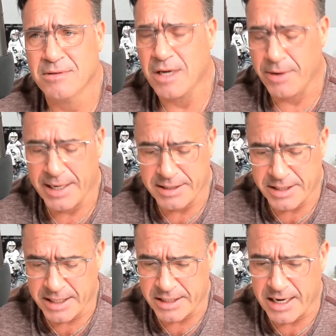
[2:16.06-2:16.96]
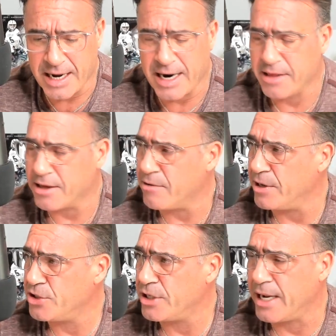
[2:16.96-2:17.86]
it's not out of the
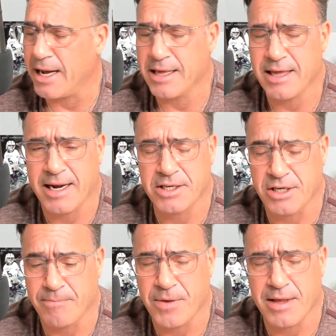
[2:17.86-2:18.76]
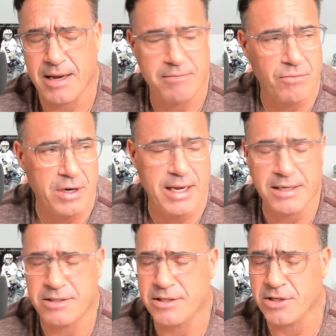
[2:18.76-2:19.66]
question. I think it's something that we
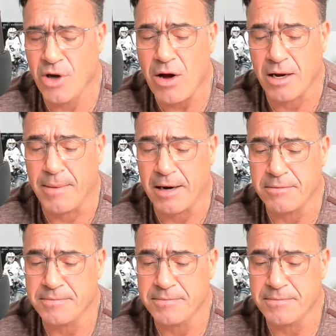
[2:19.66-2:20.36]
need to talk about.